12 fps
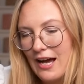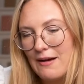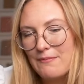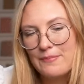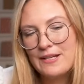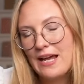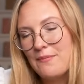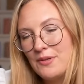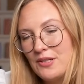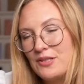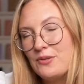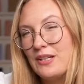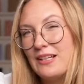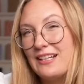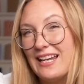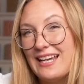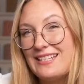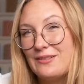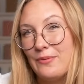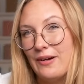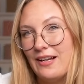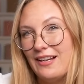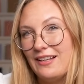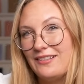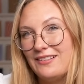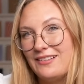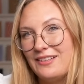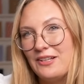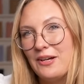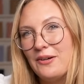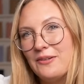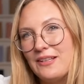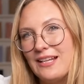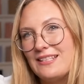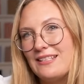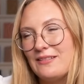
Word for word: But I'm not doing less well. You know, that's